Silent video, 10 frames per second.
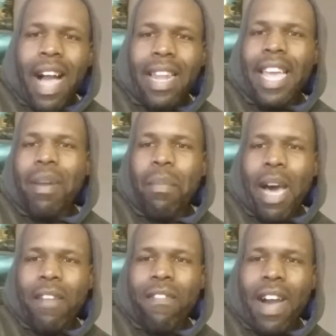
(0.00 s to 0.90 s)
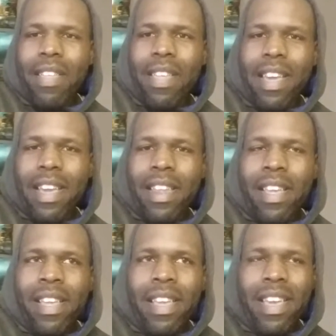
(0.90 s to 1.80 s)
I like to modify that,
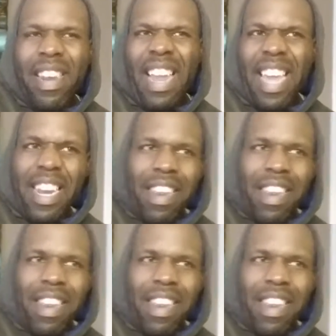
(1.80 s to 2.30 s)
and I like